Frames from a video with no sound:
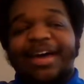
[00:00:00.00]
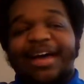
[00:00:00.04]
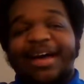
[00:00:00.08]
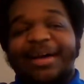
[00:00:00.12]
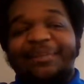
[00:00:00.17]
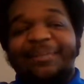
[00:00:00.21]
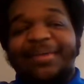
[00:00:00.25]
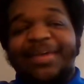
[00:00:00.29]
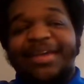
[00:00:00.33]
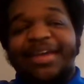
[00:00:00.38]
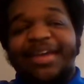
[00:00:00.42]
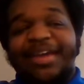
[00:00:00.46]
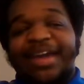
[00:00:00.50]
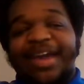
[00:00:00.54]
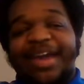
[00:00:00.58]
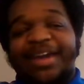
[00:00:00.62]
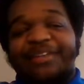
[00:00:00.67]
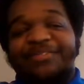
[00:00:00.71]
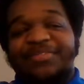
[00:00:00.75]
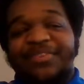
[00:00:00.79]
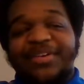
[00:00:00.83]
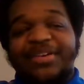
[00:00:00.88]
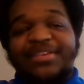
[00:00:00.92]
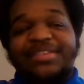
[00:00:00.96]
I mean,
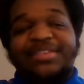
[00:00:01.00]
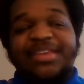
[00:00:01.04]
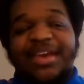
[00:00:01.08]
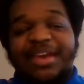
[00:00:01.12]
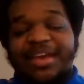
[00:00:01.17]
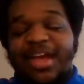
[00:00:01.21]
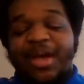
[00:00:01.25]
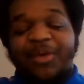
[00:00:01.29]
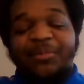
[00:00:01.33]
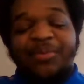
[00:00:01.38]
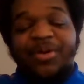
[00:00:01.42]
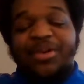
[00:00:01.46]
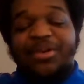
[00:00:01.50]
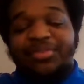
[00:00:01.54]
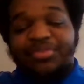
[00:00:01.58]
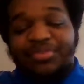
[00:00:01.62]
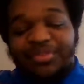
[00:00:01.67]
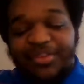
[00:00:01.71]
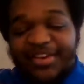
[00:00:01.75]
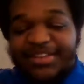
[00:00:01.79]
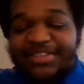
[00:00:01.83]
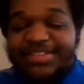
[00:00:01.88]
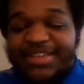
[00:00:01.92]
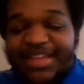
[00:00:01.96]
at first I would
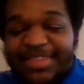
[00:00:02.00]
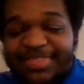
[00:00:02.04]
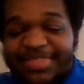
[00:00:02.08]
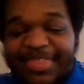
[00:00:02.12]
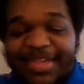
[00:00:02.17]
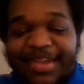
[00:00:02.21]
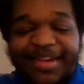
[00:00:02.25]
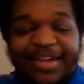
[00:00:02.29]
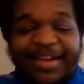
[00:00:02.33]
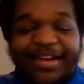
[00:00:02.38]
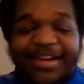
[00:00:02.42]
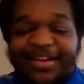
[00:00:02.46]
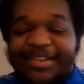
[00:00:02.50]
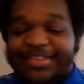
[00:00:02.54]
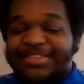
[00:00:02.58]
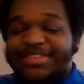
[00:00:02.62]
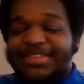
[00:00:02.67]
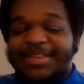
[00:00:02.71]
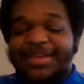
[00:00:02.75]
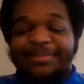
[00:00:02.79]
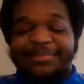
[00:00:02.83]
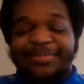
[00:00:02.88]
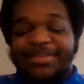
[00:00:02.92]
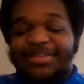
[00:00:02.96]
cringe at that
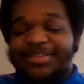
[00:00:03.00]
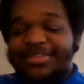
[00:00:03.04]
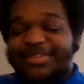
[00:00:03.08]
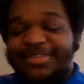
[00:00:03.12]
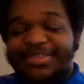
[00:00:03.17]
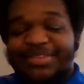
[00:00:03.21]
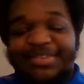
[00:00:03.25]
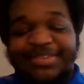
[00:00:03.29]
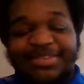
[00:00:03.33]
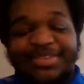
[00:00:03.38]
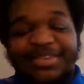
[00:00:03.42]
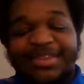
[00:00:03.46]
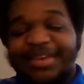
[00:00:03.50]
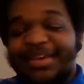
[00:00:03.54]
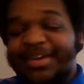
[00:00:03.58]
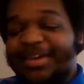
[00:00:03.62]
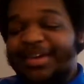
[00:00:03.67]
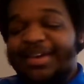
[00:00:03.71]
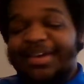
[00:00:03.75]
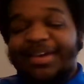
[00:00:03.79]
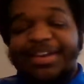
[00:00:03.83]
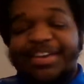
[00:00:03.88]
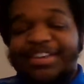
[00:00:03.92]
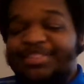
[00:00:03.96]
concept because
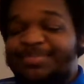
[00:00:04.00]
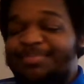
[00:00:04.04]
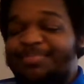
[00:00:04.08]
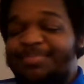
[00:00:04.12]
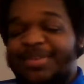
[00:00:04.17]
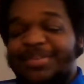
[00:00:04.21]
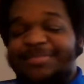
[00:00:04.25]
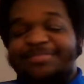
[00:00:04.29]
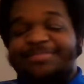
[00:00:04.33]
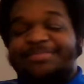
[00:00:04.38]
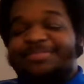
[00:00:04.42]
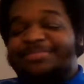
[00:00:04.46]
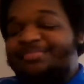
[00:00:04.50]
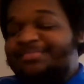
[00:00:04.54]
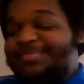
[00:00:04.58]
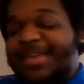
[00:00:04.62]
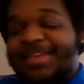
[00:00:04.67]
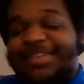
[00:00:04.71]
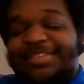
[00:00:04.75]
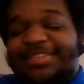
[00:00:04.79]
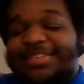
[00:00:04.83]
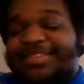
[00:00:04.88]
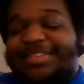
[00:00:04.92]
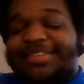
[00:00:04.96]
it's been,
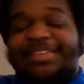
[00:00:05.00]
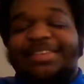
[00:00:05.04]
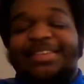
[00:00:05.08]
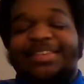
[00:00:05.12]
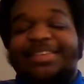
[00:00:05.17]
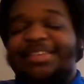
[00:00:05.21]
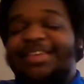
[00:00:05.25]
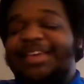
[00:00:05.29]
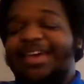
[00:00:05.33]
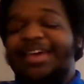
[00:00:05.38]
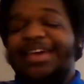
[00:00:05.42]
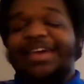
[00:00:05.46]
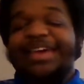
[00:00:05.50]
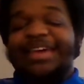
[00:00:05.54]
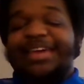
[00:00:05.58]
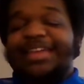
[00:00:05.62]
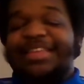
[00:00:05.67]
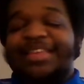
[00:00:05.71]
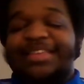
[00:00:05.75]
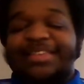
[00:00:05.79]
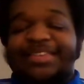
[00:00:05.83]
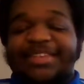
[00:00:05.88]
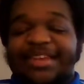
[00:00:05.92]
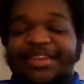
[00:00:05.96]
that's
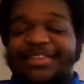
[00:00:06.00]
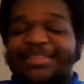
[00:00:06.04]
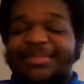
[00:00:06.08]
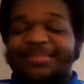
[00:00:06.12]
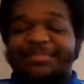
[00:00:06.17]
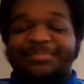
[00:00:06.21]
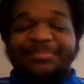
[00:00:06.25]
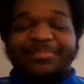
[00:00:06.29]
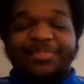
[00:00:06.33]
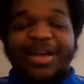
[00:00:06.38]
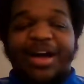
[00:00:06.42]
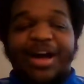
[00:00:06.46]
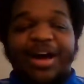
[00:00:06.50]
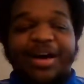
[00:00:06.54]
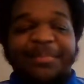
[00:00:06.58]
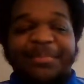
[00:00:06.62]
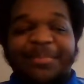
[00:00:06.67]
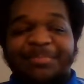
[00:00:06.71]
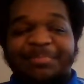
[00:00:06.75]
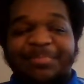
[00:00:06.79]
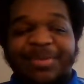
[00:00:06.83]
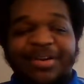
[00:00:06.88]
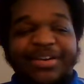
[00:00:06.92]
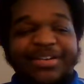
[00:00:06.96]
like some
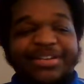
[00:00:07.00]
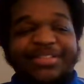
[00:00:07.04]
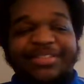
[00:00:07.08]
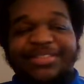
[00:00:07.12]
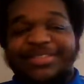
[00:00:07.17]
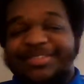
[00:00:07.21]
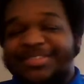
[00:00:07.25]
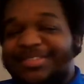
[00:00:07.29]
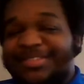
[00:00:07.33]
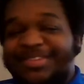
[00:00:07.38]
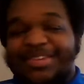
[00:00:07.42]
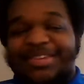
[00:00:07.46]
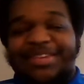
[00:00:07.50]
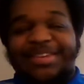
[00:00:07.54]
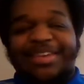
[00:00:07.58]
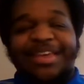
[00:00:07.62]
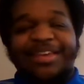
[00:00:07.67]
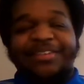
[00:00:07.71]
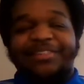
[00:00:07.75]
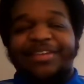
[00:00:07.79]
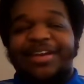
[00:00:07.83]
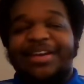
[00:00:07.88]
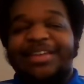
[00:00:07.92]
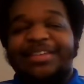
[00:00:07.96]
comic book shit